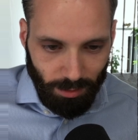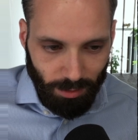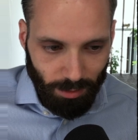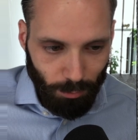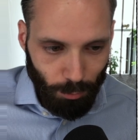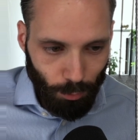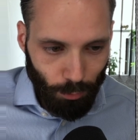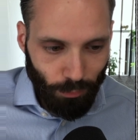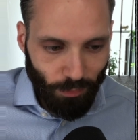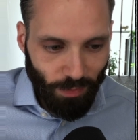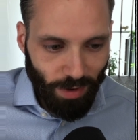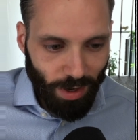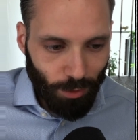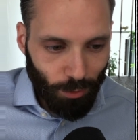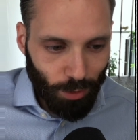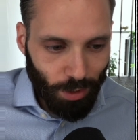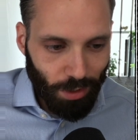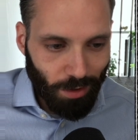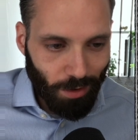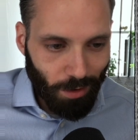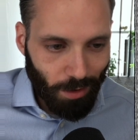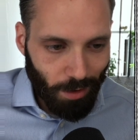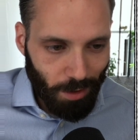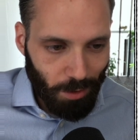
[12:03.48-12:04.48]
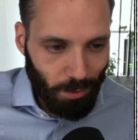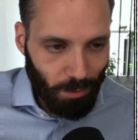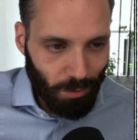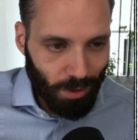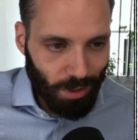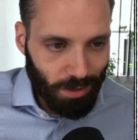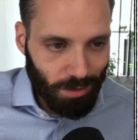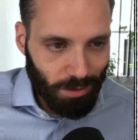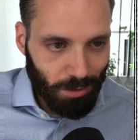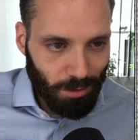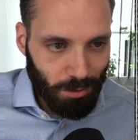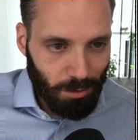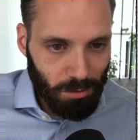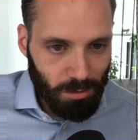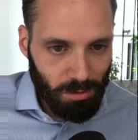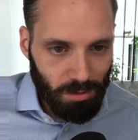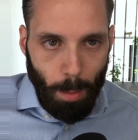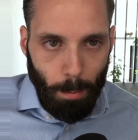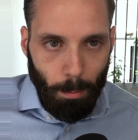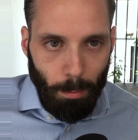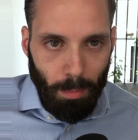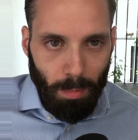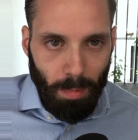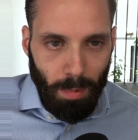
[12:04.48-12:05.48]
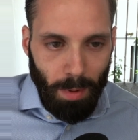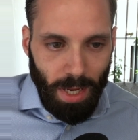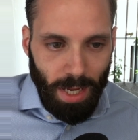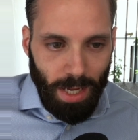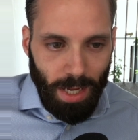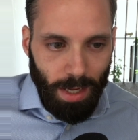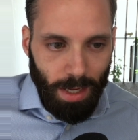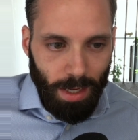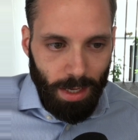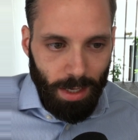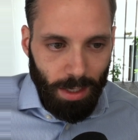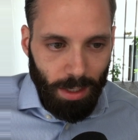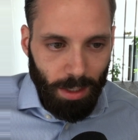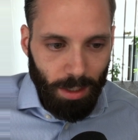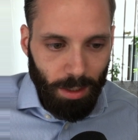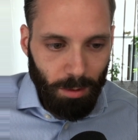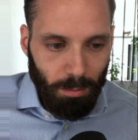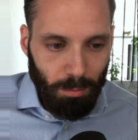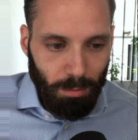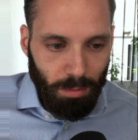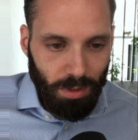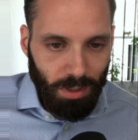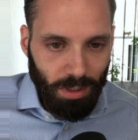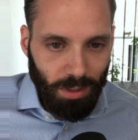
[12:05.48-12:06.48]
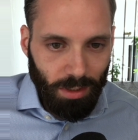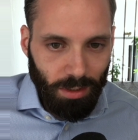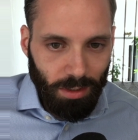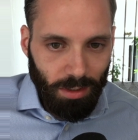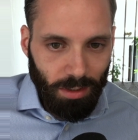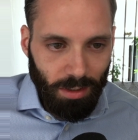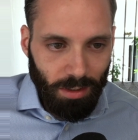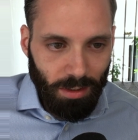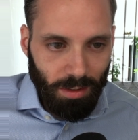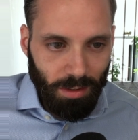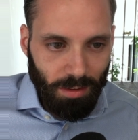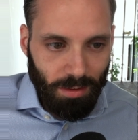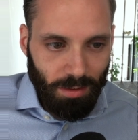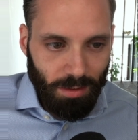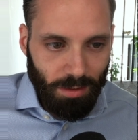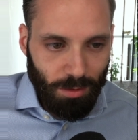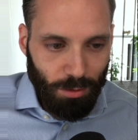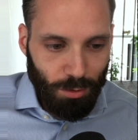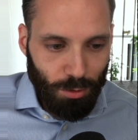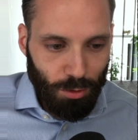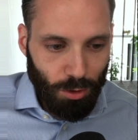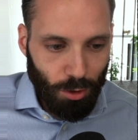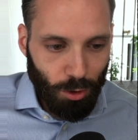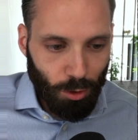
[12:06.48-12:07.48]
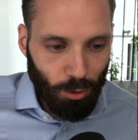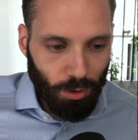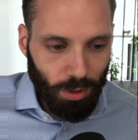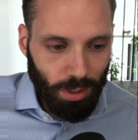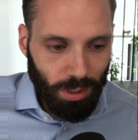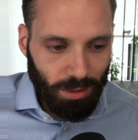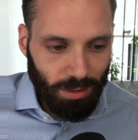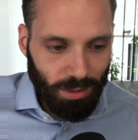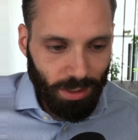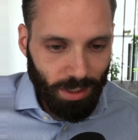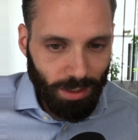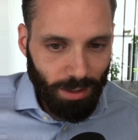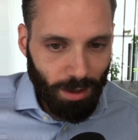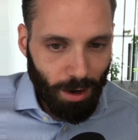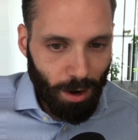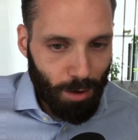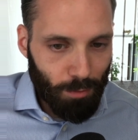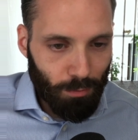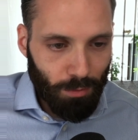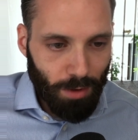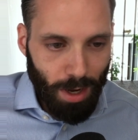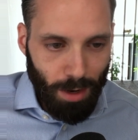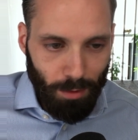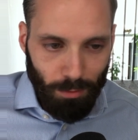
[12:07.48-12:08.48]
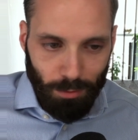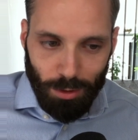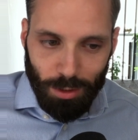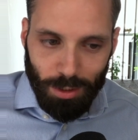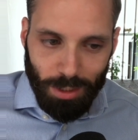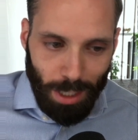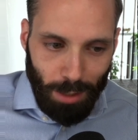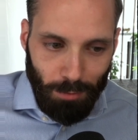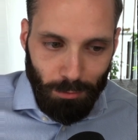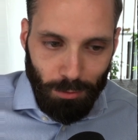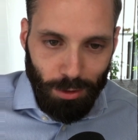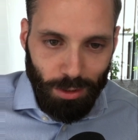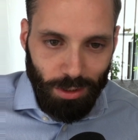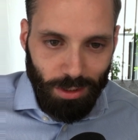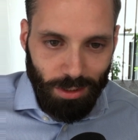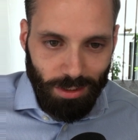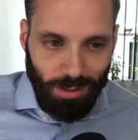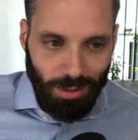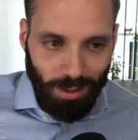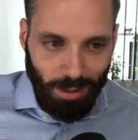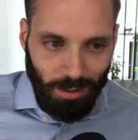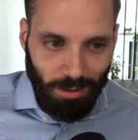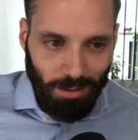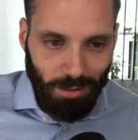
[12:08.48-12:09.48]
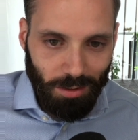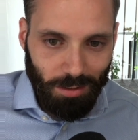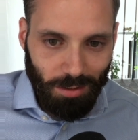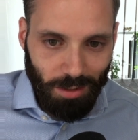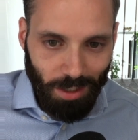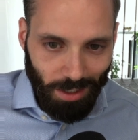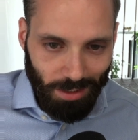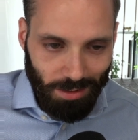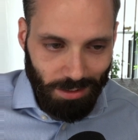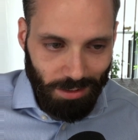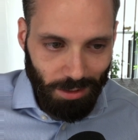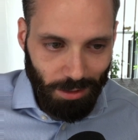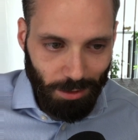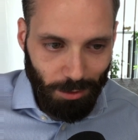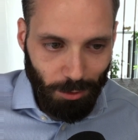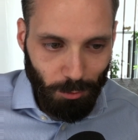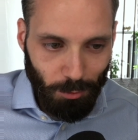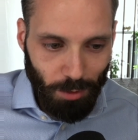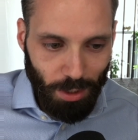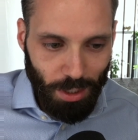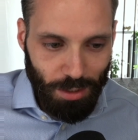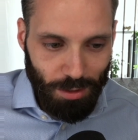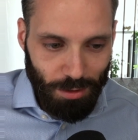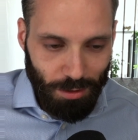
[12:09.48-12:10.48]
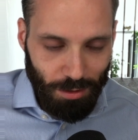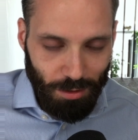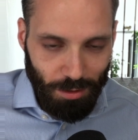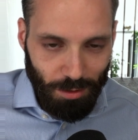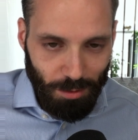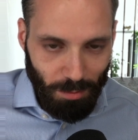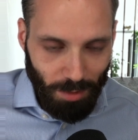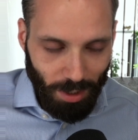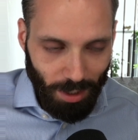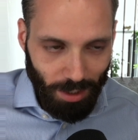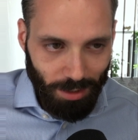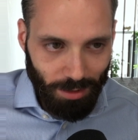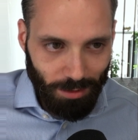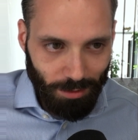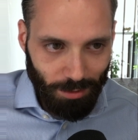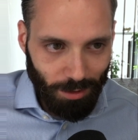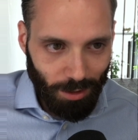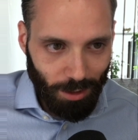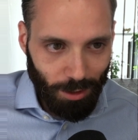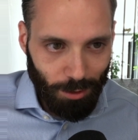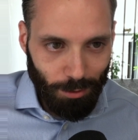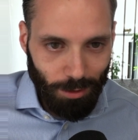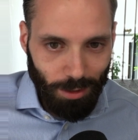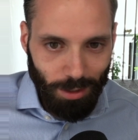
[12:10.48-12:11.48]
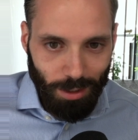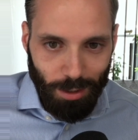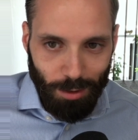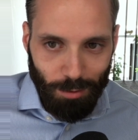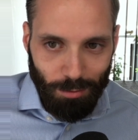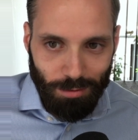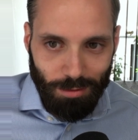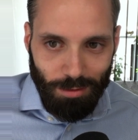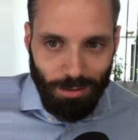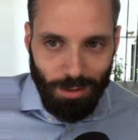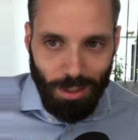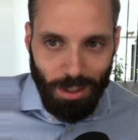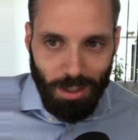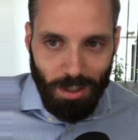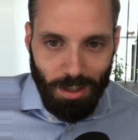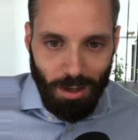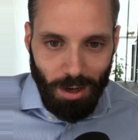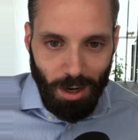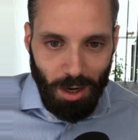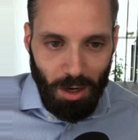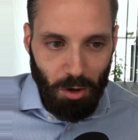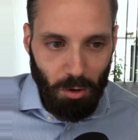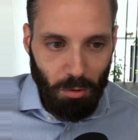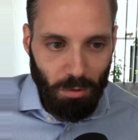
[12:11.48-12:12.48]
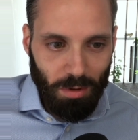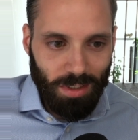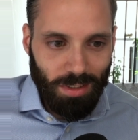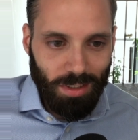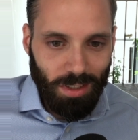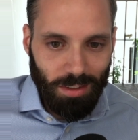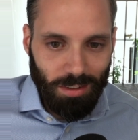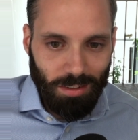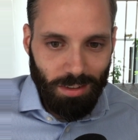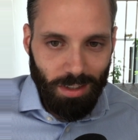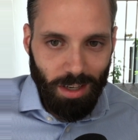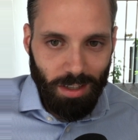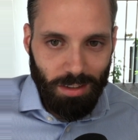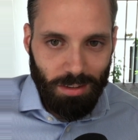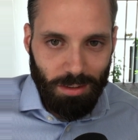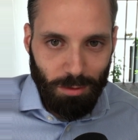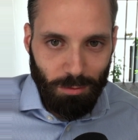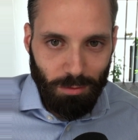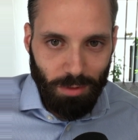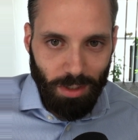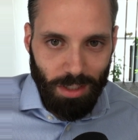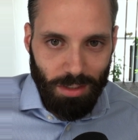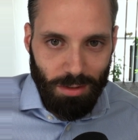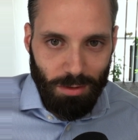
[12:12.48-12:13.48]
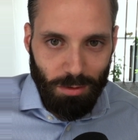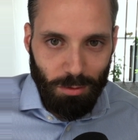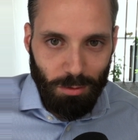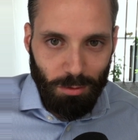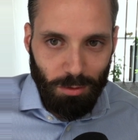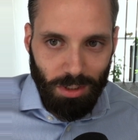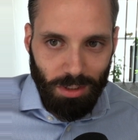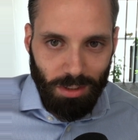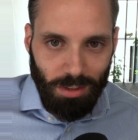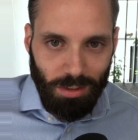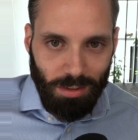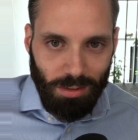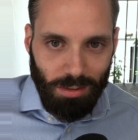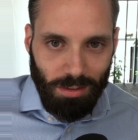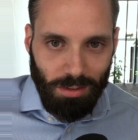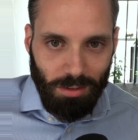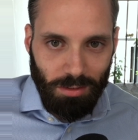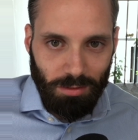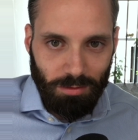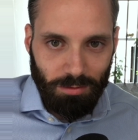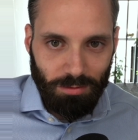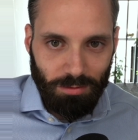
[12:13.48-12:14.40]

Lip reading: very high right now. Maybe it's showing that I've never done a tax declaration in my entire life. I always had a tax advisor doing this.